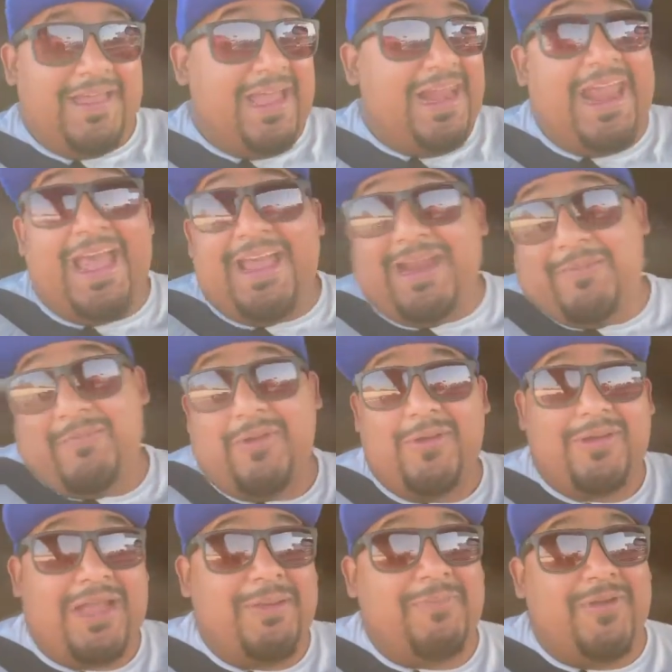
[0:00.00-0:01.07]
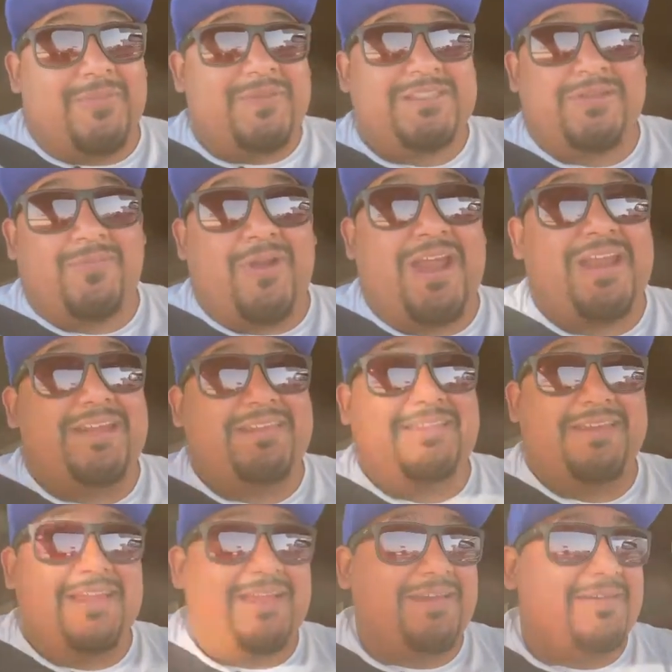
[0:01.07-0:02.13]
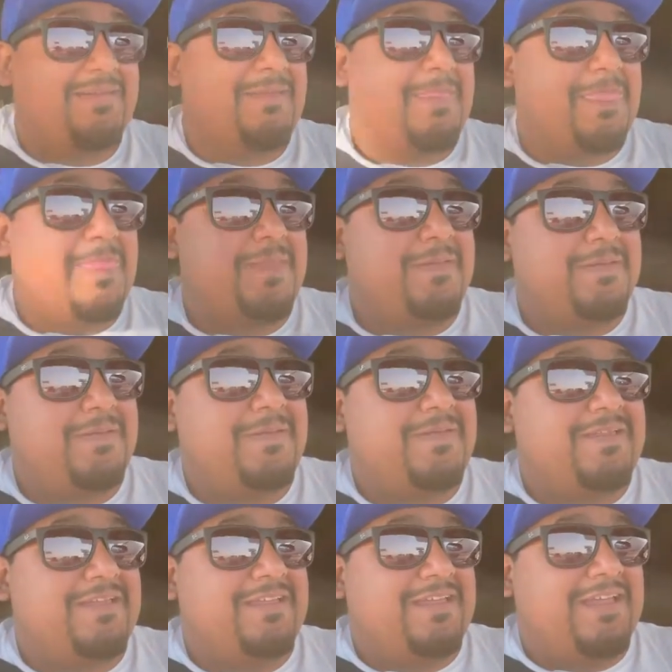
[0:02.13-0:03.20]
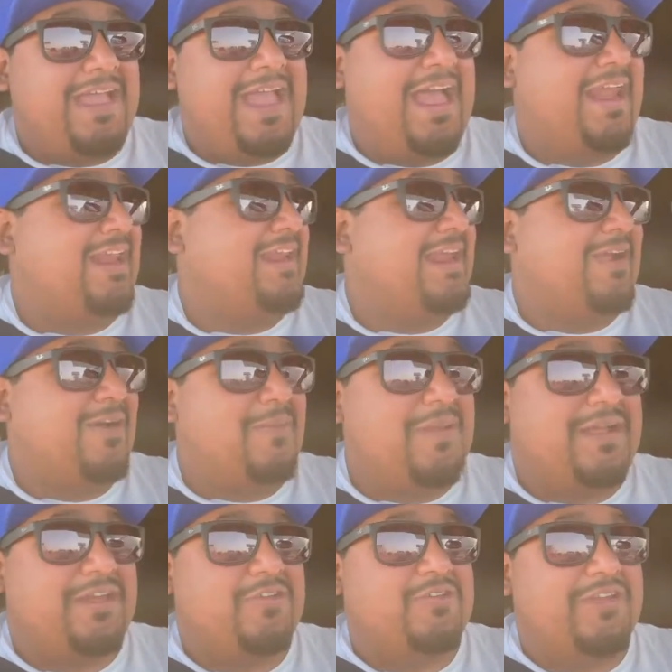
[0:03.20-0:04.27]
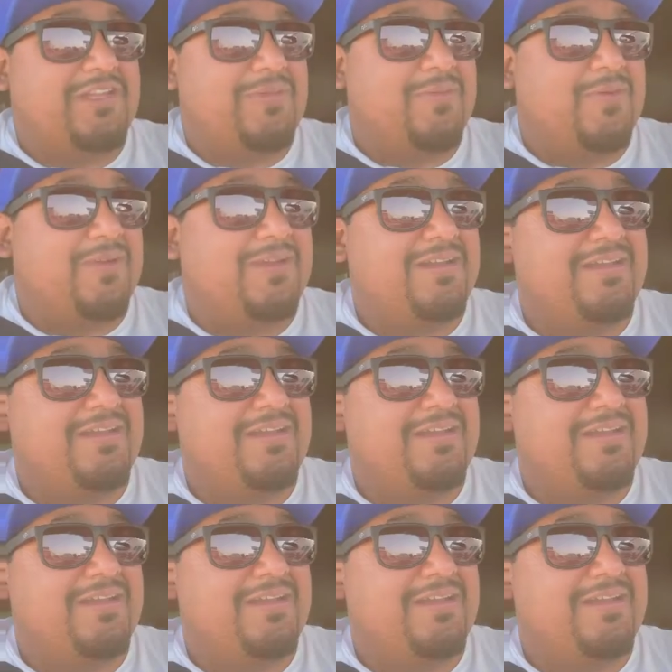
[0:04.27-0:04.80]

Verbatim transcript: I lied. I broke my sobriety tonight. Who'd you tell? Nothing. Alan, I go, I'm not going to drink anymore.